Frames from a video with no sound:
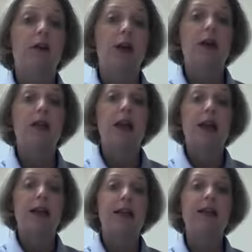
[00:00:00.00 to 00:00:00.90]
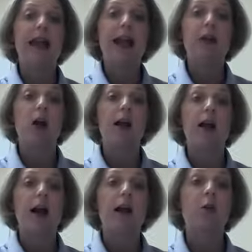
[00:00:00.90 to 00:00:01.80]
this and I can stand on
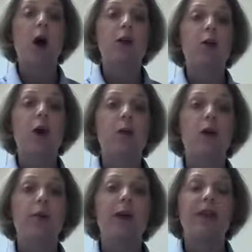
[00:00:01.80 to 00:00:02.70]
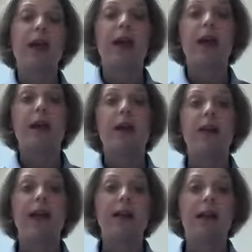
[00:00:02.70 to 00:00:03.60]
it, I can walk normal, but then on
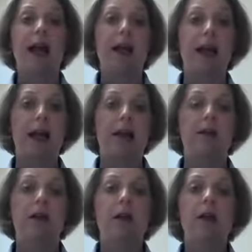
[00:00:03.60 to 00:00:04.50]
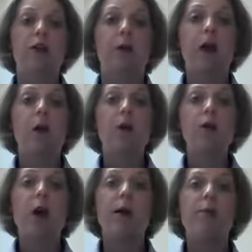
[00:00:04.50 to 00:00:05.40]
the next day I can't. So we
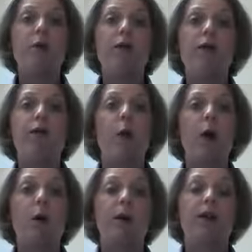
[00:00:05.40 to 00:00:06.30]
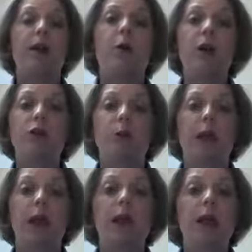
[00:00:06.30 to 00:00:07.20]
always want to move forward
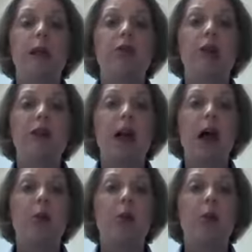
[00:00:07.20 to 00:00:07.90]
sequentially just to